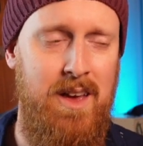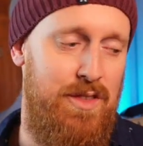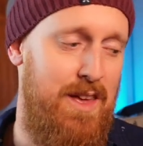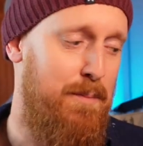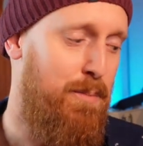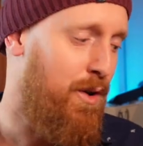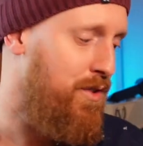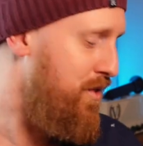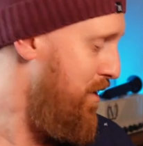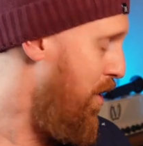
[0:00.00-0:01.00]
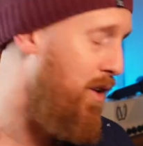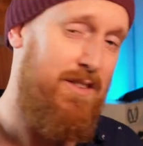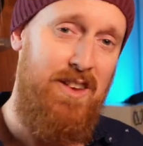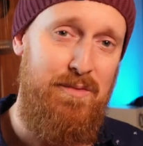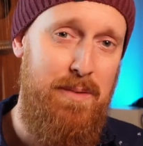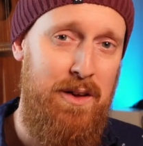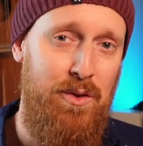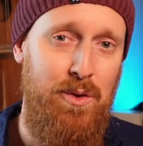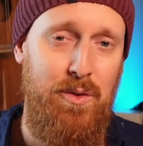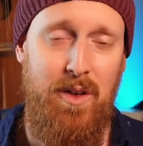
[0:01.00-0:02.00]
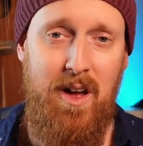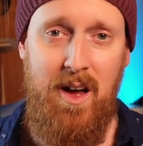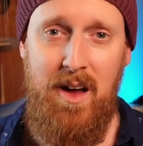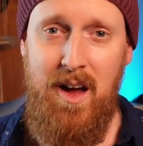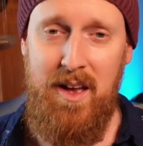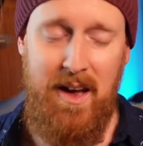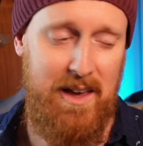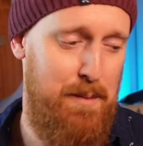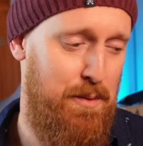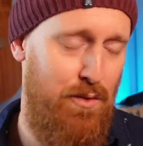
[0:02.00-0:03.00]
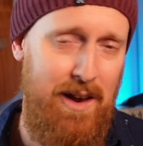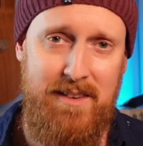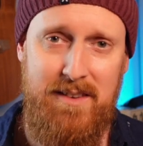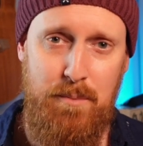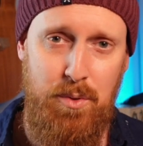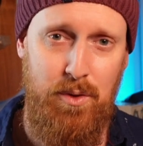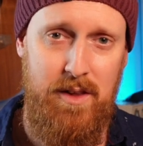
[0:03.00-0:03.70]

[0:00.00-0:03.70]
The Boss octave pedal, I keep it really simple.